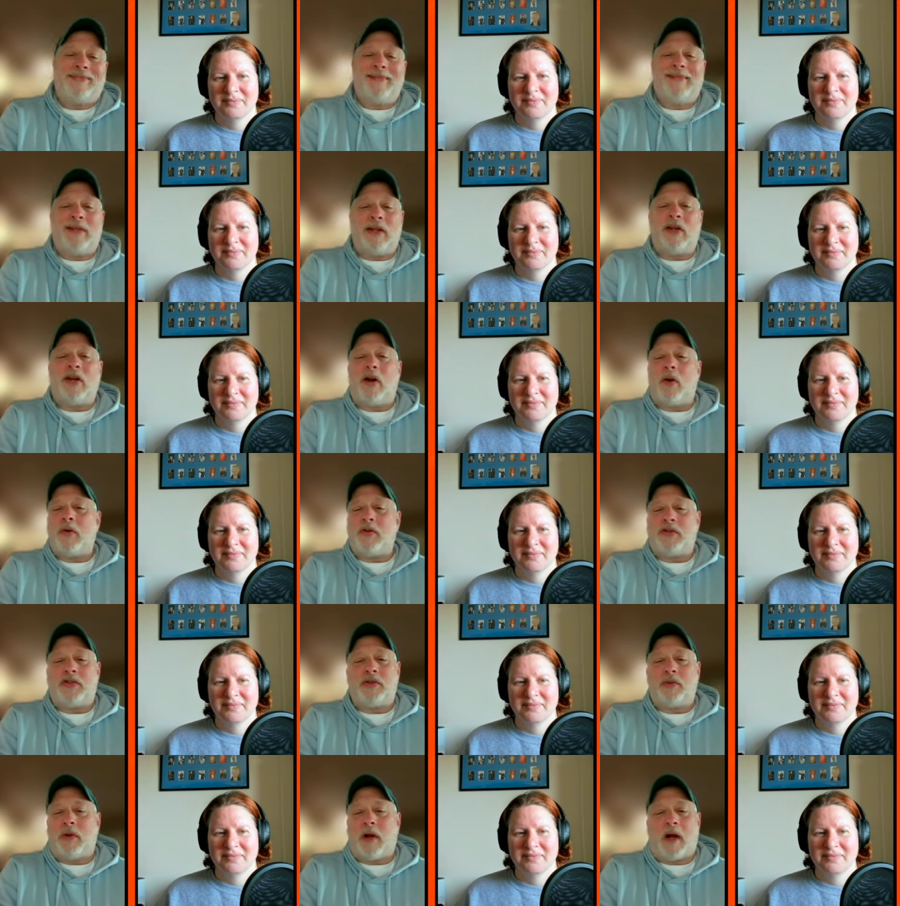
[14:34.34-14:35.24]
Speaker 1: you could always
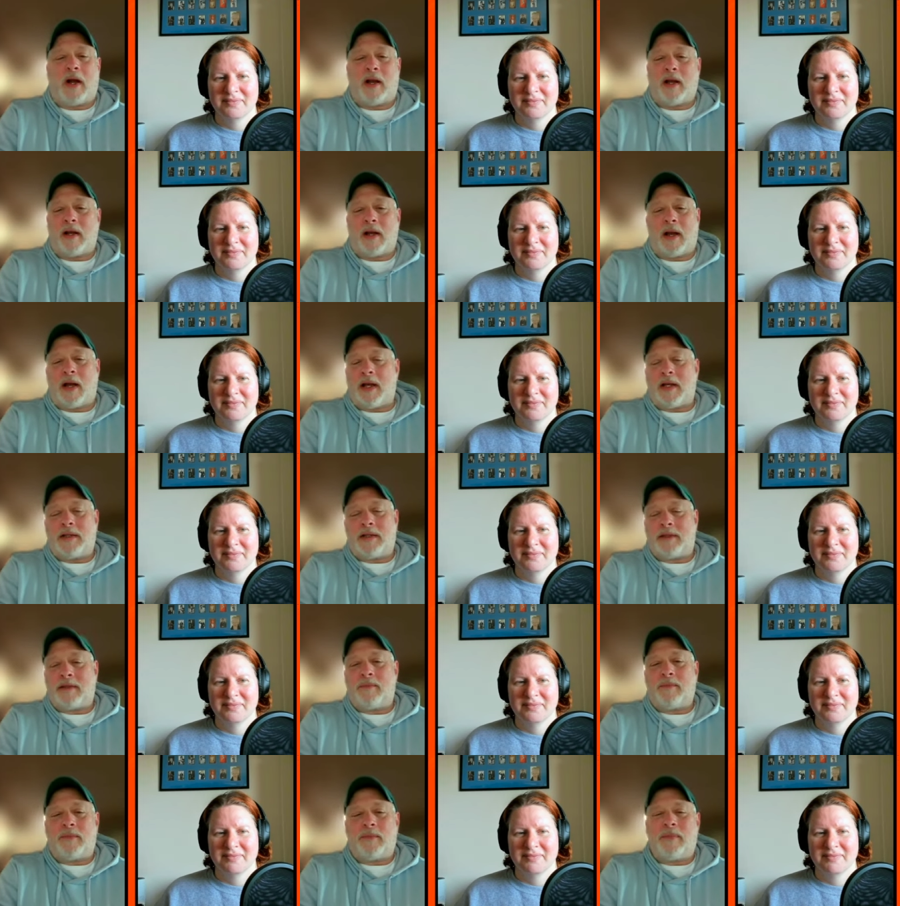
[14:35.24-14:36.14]
shoot high on guys,
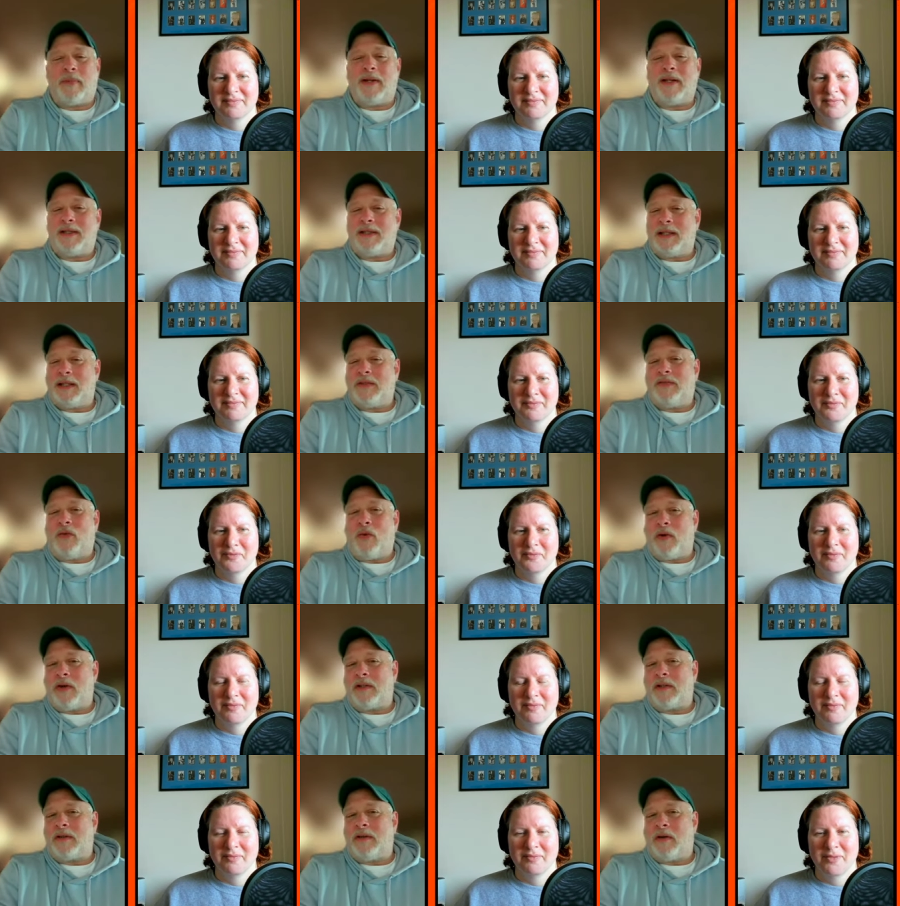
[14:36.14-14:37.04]
but at six four,
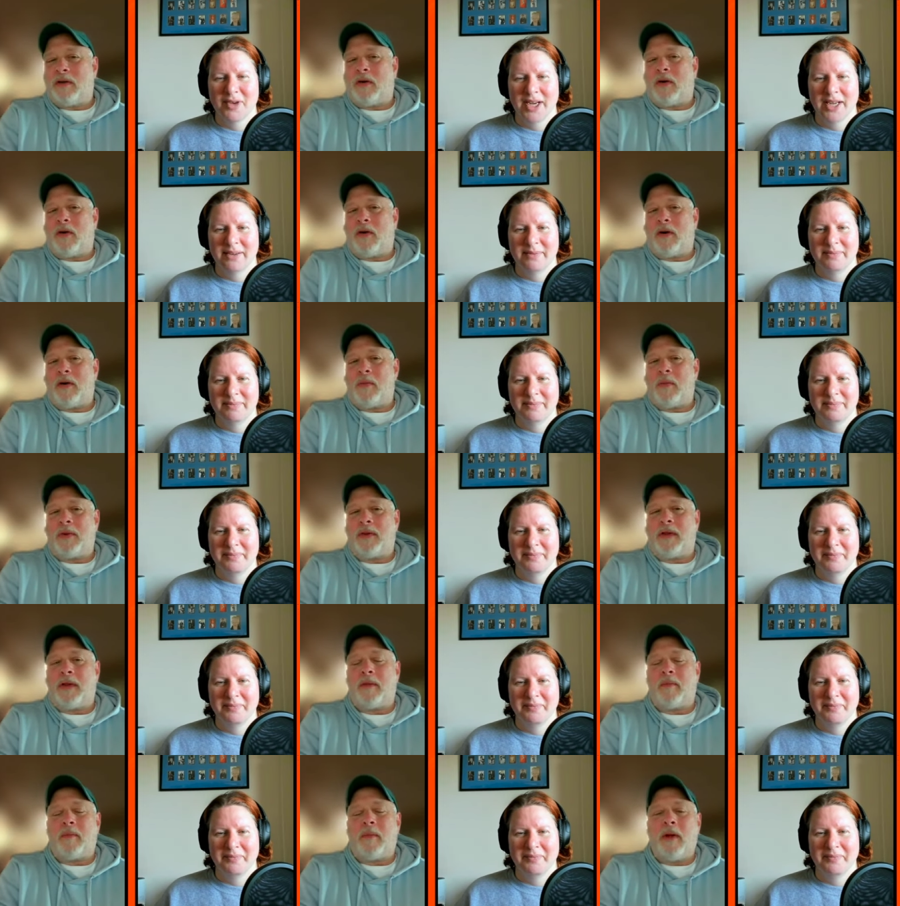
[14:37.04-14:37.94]
it's a little right. hard with
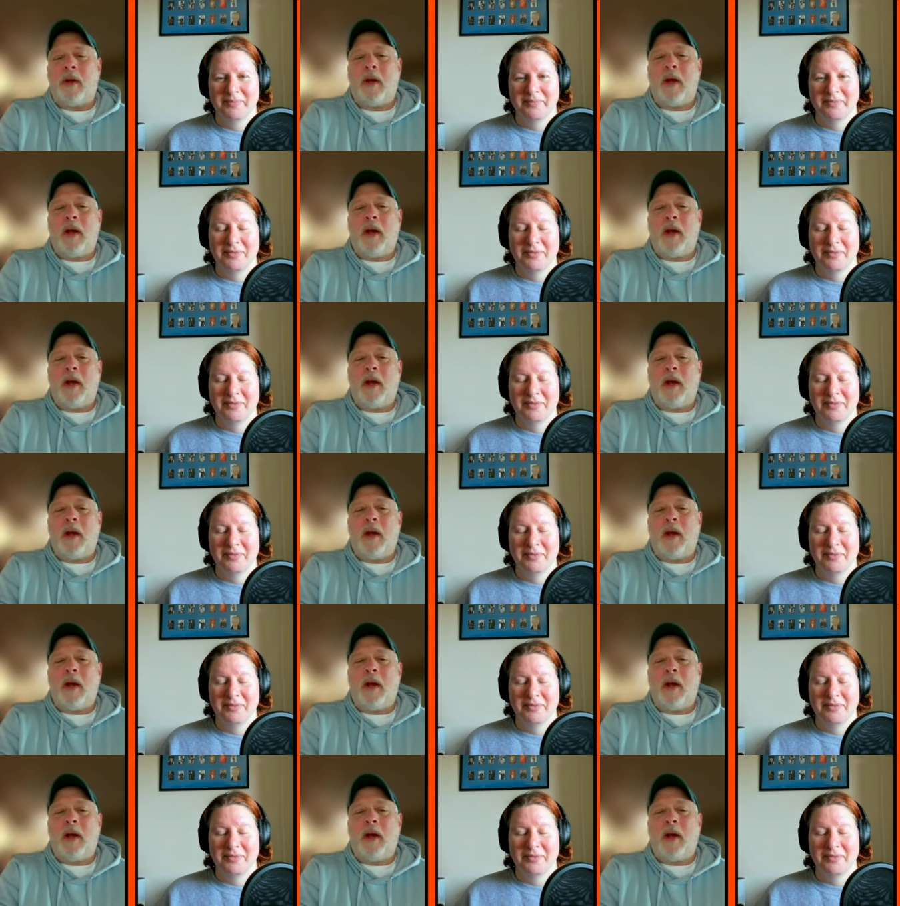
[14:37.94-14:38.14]
him.